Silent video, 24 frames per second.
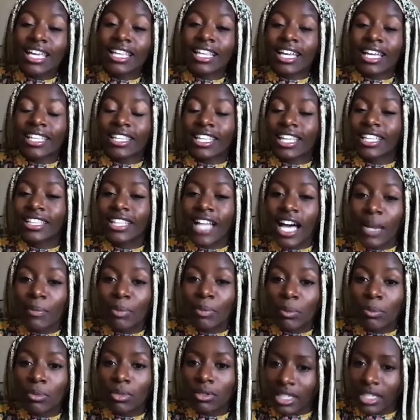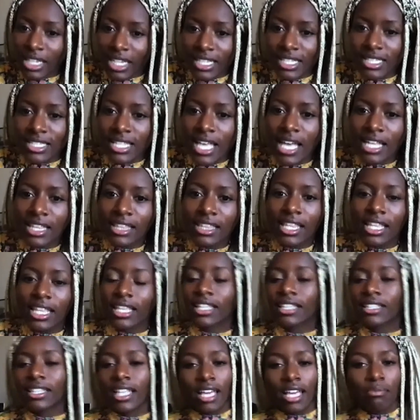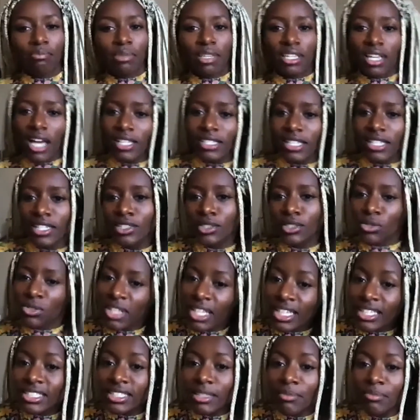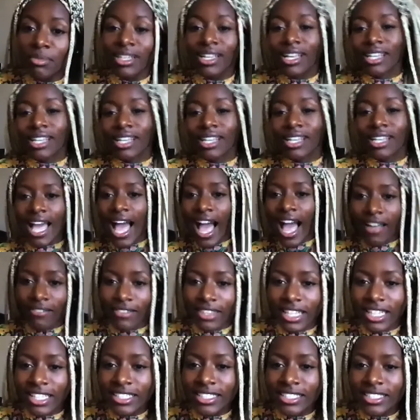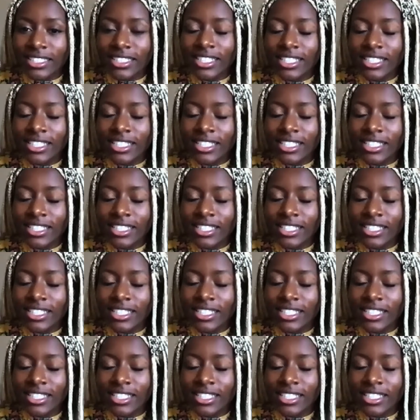Like I think a lot of people, like I said, think like because I do this and because I have this,